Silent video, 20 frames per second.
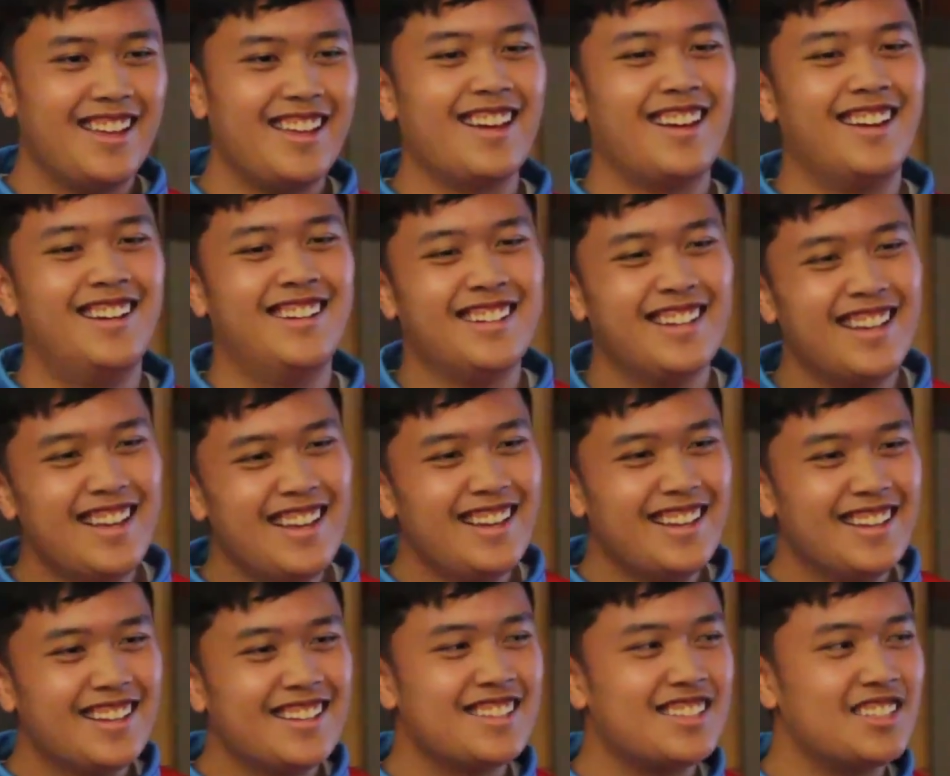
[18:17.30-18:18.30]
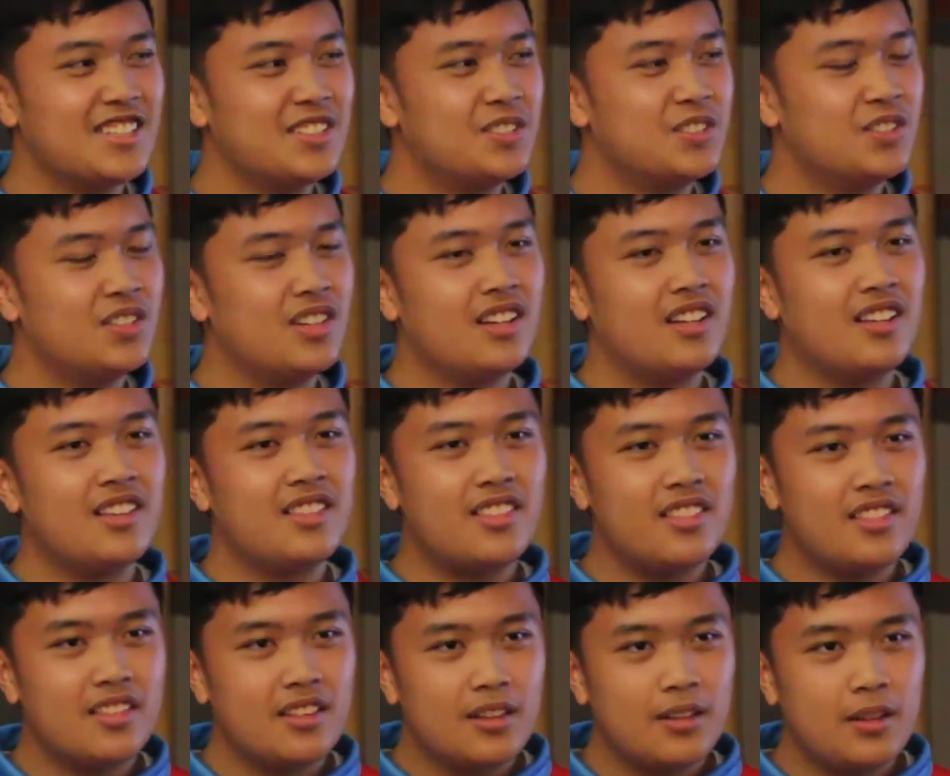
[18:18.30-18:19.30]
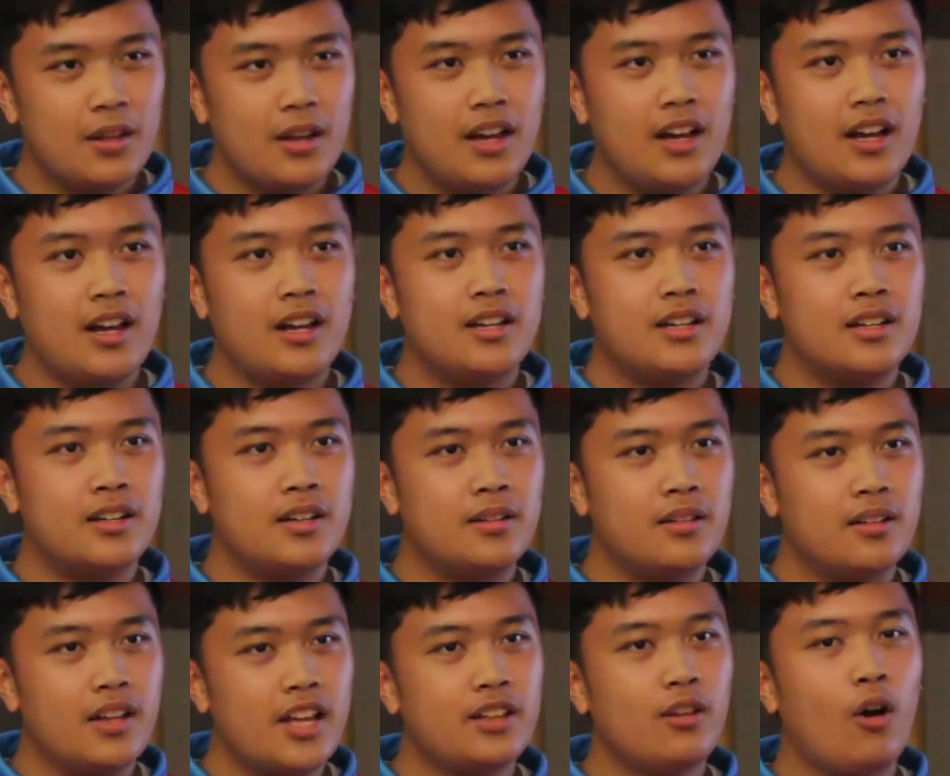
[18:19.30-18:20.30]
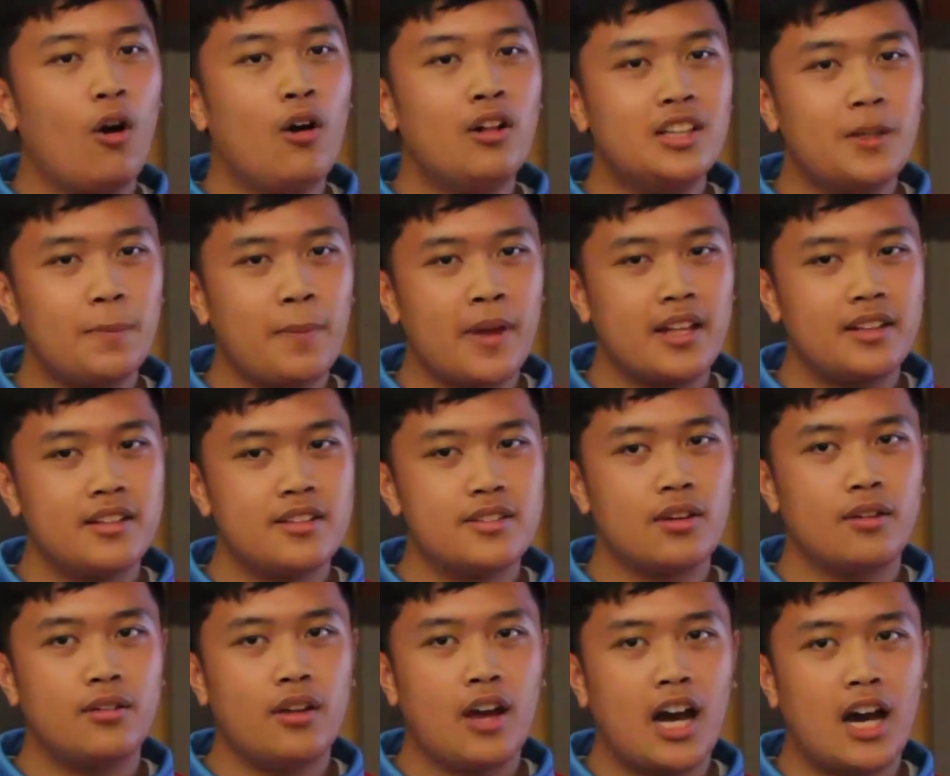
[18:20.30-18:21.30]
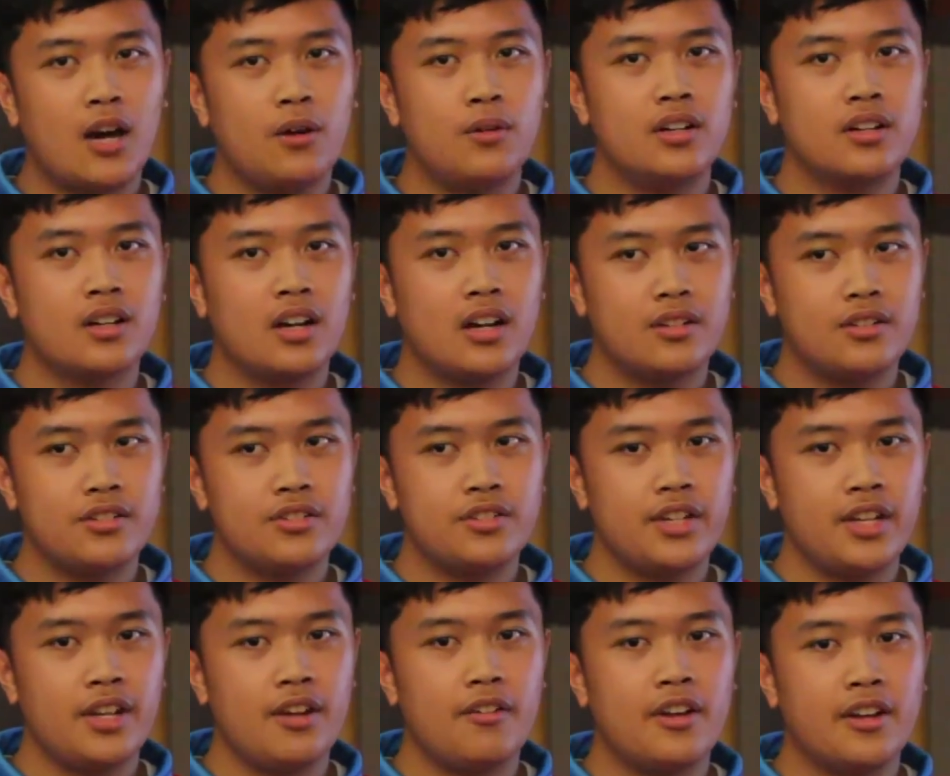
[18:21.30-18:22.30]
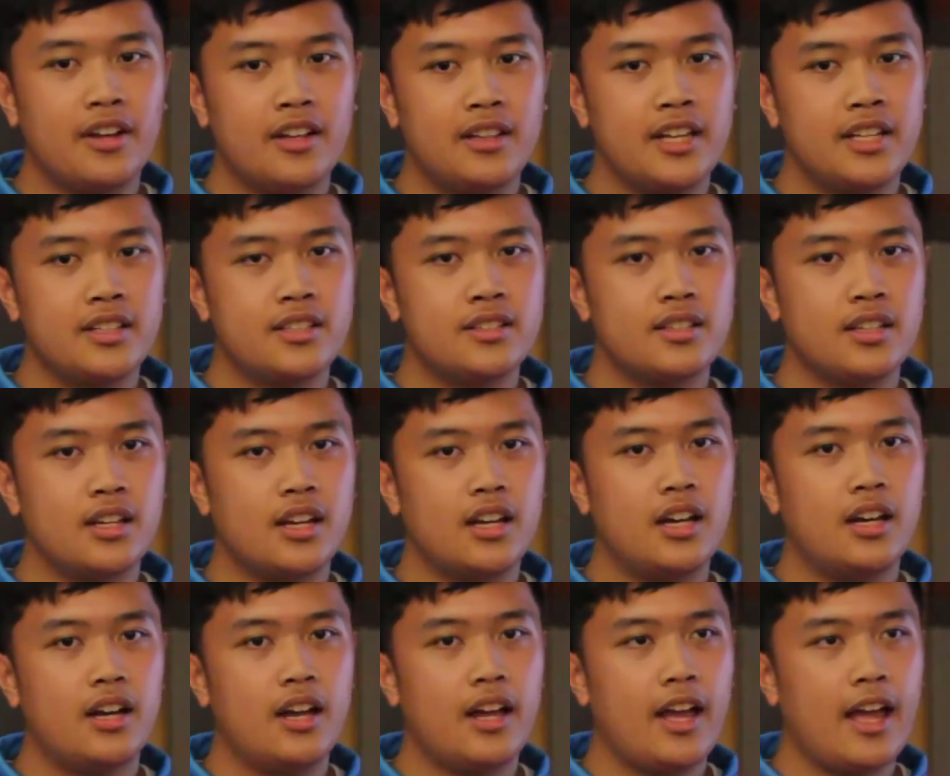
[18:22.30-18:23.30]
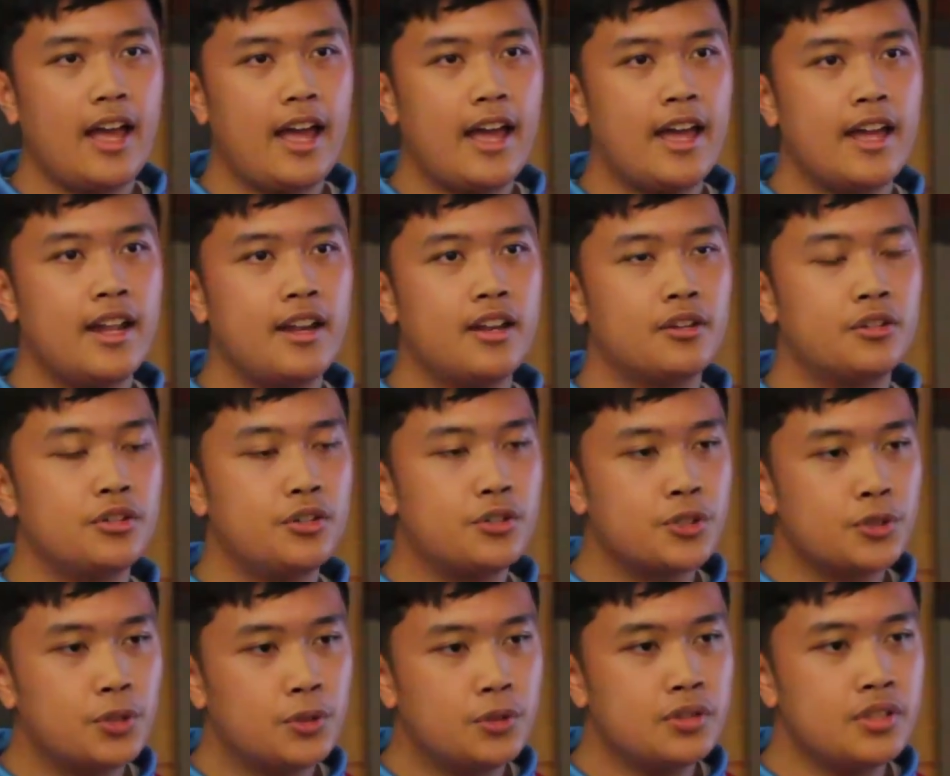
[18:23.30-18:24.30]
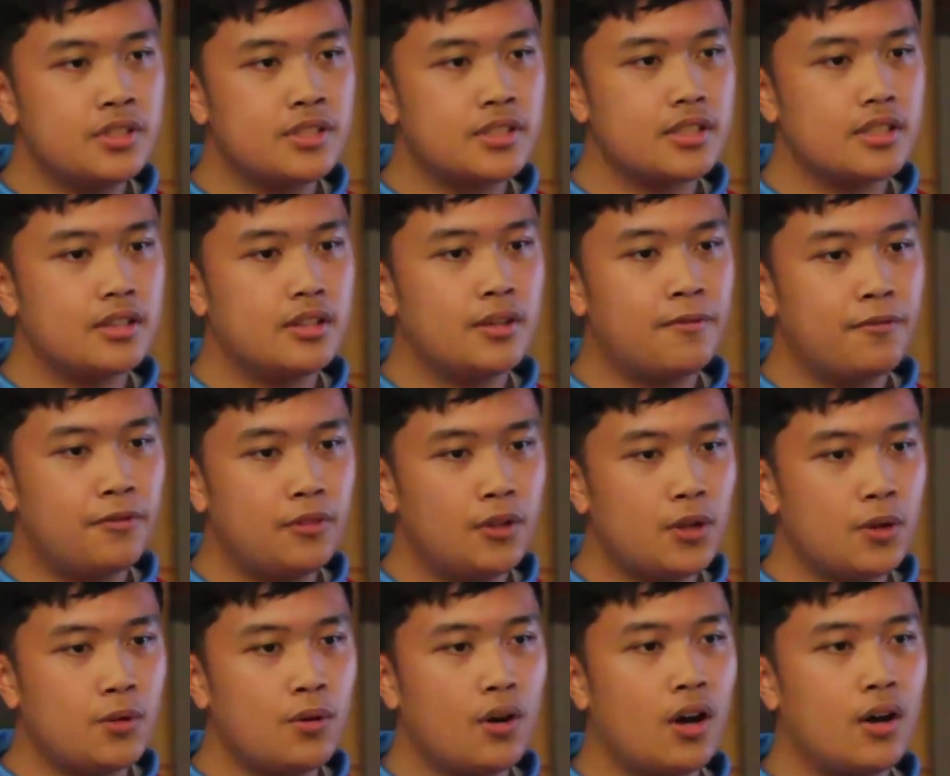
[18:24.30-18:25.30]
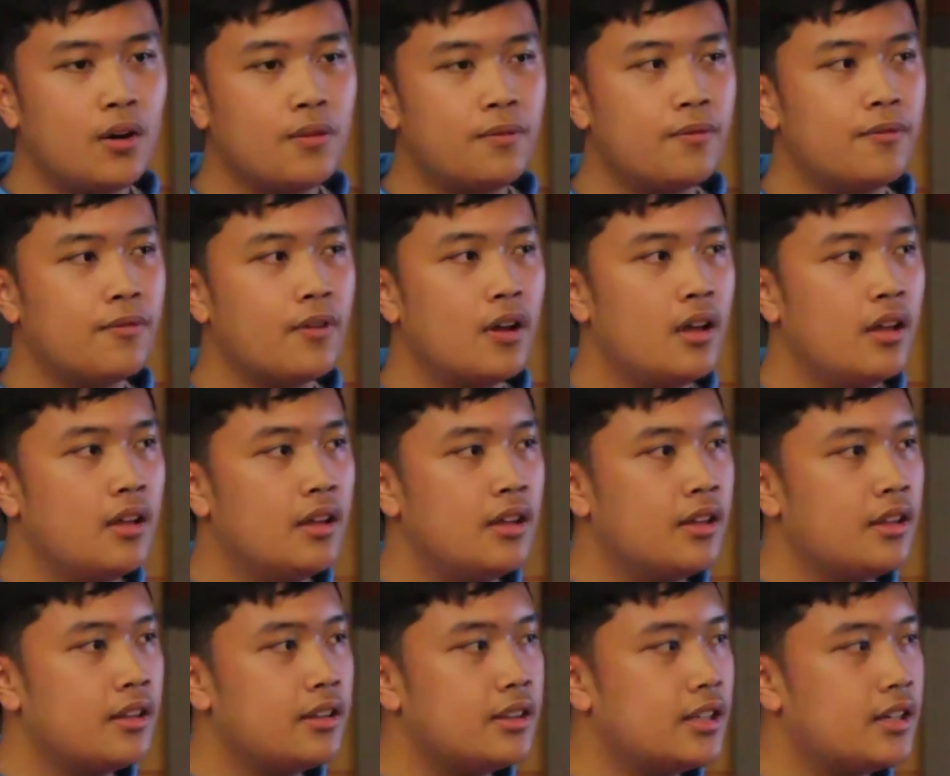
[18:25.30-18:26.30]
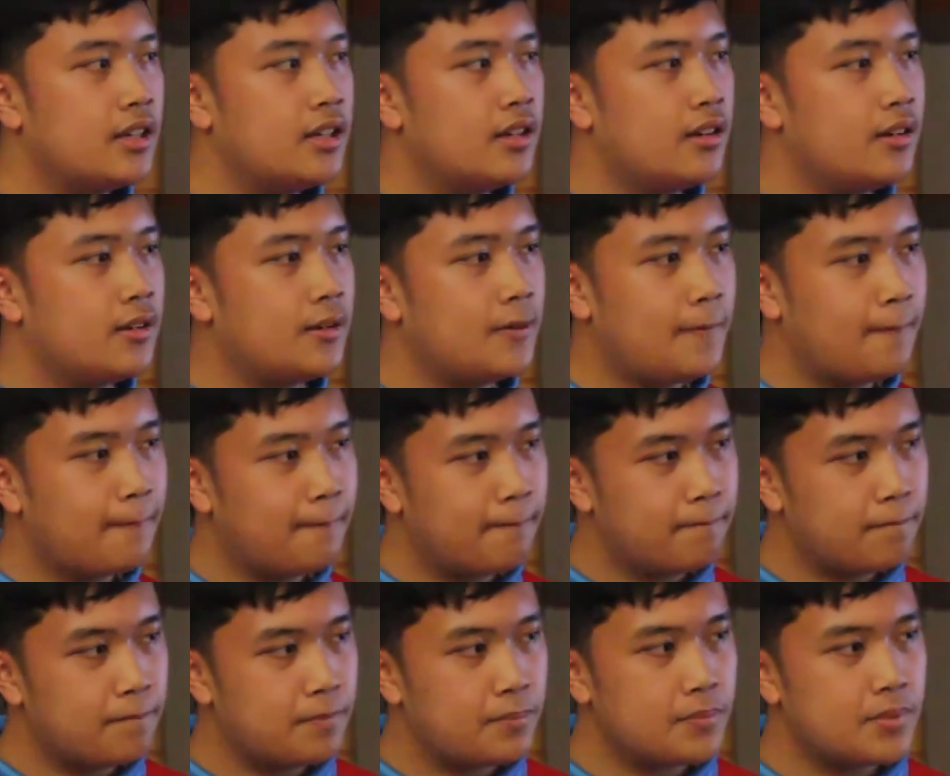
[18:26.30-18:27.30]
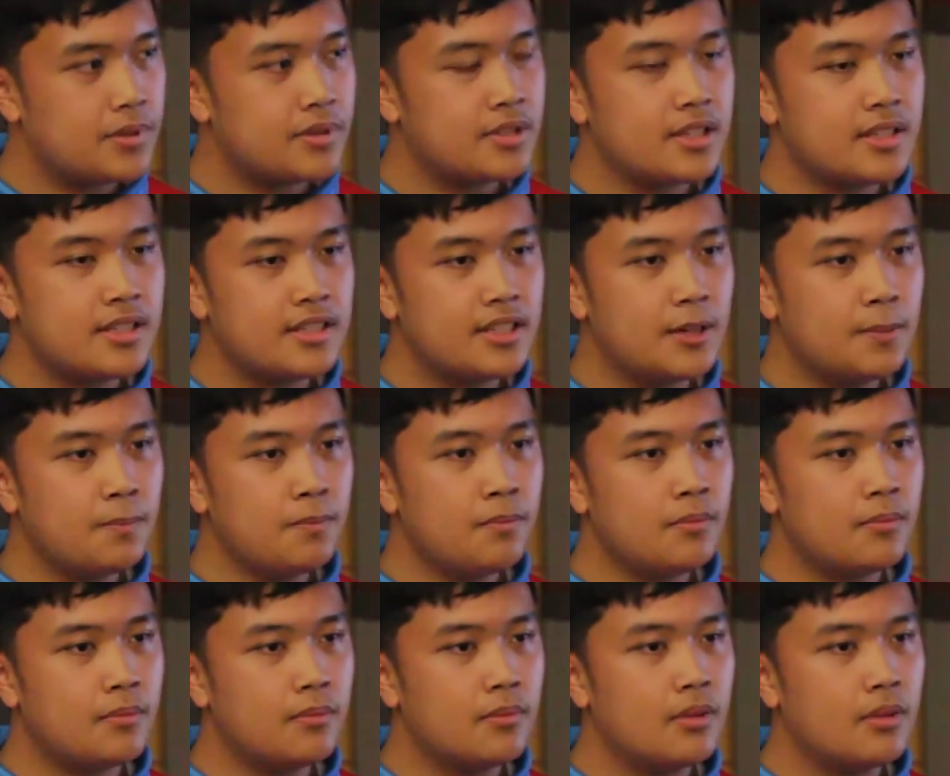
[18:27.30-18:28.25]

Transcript: Yeah. So it all depends on how a country regulates and controls the flow of the system.